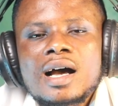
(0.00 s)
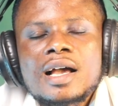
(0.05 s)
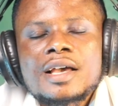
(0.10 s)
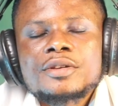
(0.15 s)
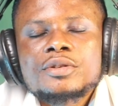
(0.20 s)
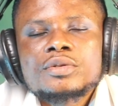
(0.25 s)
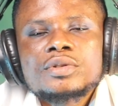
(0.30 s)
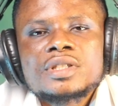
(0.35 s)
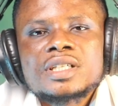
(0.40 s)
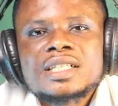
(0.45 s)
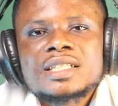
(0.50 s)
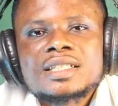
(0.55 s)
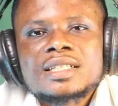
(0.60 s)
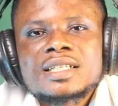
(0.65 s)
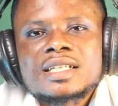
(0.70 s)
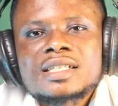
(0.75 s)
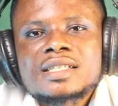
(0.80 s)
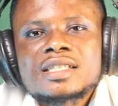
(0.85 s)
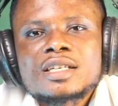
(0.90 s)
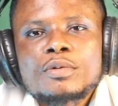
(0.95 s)
I know that
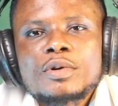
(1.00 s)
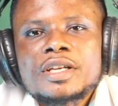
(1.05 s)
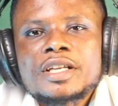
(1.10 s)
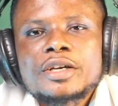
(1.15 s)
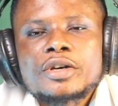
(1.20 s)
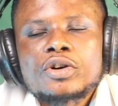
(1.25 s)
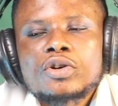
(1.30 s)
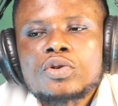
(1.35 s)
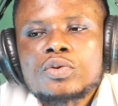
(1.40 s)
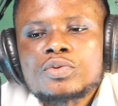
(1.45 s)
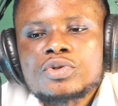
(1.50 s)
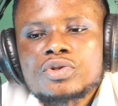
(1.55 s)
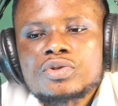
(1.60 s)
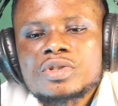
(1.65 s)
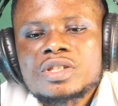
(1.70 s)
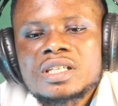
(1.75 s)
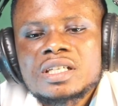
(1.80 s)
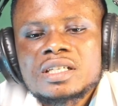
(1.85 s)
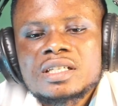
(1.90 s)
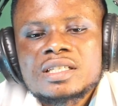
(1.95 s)
in Islam, when it comes
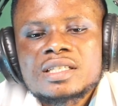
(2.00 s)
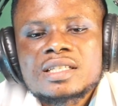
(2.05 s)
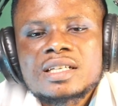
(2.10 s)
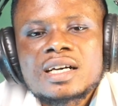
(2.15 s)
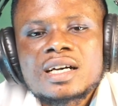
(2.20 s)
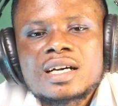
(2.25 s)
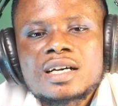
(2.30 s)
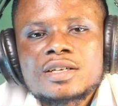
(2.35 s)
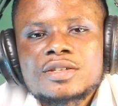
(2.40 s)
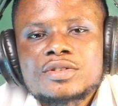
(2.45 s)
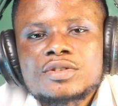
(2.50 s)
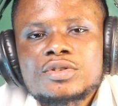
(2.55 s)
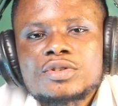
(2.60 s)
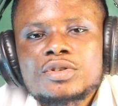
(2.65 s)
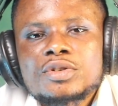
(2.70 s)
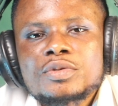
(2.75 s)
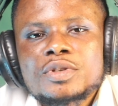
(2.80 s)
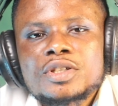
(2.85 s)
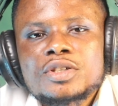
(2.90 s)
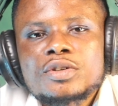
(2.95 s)
to things that has to
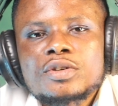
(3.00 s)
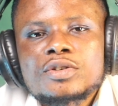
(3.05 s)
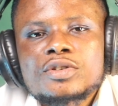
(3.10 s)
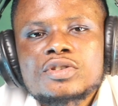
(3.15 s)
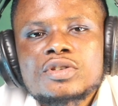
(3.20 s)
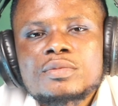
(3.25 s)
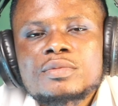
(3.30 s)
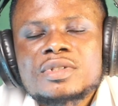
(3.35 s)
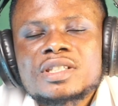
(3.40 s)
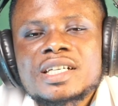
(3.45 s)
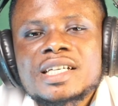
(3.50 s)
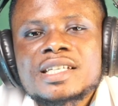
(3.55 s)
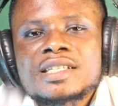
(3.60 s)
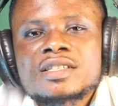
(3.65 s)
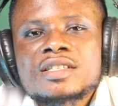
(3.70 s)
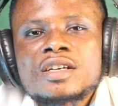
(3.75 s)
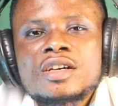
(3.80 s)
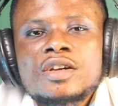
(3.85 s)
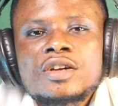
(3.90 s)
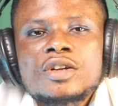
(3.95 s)
do with God,
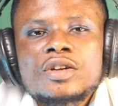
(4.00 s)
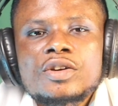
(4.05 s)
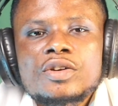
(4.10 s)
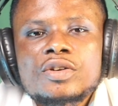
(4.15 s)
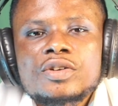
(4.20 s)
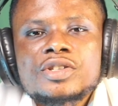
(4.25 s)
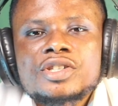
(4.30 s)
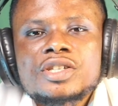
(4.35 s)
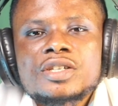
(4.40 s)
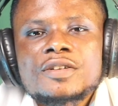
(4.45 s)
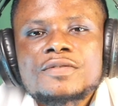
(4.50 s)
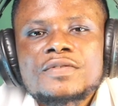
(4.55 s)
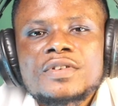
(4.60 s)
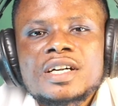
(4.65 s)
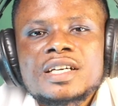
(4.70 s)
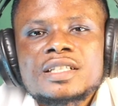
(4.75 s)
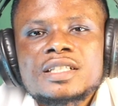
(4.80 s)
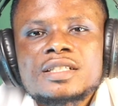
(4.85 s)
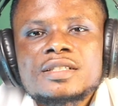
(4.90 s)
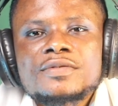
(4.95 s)
sometimes logic
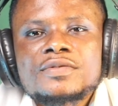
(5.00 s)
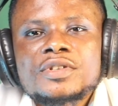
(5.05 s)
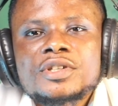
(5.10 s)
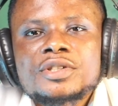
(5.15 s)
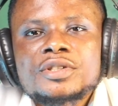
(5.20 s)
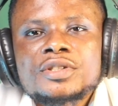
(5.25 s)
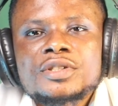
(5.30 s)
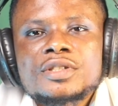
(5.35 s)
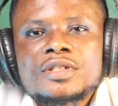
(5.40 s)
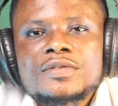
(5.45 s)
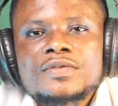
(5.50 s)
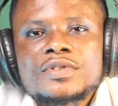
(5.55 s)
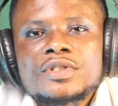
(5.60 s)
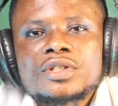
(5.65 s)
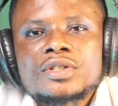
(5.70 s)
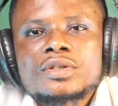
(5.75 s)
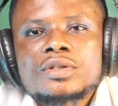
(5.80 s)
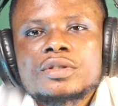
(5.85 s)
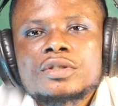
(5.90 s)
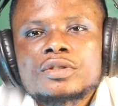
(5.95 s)
finds it very
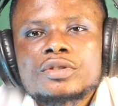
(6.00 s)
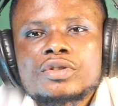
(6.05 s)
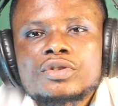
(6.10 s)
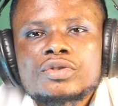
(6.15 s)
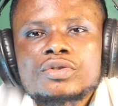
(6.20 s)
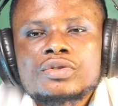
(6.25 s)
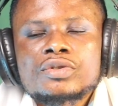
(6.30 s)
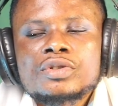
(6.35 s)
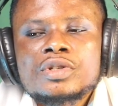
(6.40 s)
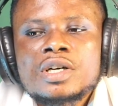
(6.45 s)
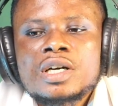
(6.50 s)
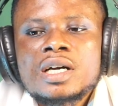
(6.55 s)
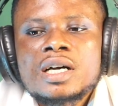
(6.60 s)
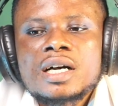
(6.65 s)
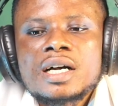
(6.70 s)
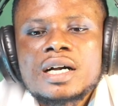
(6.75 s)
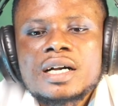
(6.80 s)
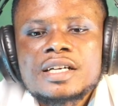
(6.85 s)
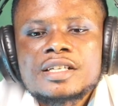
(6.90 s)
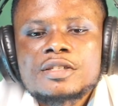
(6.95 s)
difficult to
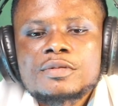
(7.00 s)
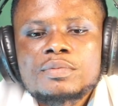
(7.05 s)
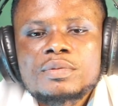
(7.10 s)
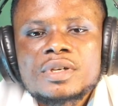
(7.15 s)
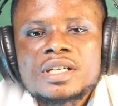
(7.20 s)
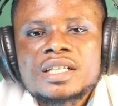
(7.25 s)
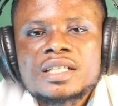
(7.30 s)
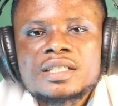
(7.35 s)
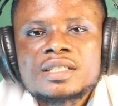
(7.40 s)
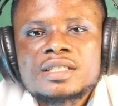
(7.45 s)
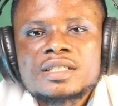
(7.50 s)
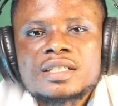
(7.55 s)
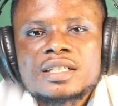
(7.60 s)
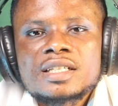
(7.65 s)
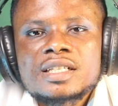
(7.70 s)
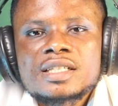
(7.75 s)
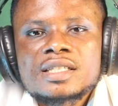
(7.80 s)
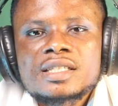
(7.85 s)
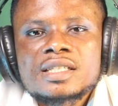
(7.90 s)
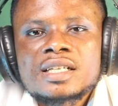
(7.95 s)
explain
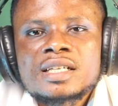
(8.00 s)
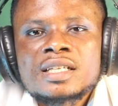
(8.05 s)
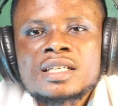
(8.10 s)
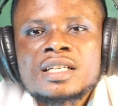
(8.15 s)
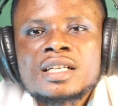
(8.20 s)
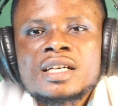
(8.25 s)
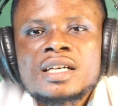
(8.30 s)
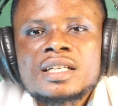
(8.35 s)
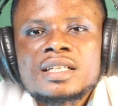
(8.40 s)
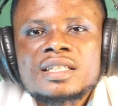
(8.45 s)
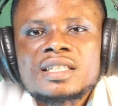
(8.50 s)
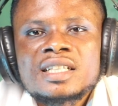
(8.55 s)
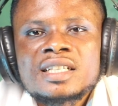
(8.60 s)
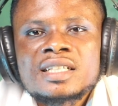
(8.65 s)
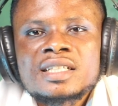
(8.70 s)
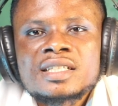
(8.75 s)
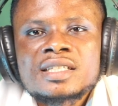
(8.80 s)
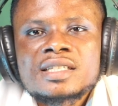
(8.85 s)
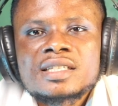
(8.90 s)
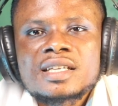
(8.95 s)
innocent
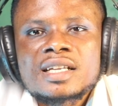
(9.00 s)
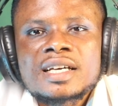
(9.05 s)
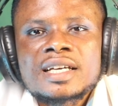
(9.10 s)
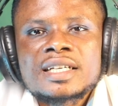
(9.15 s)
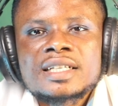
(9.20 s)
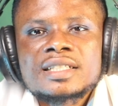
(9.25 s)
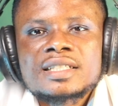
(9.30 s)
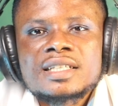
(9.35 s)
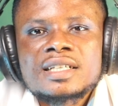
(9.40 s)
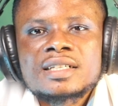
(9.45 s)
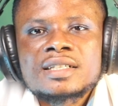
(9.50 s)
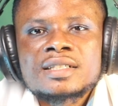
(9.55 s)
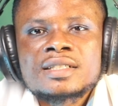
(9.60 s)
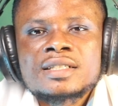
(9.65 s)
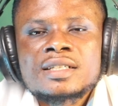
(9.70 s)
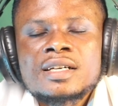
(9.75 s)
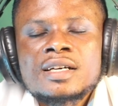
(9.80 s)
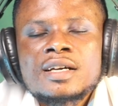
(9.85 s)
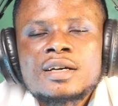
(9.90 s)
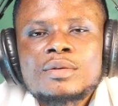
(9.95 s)
things like that.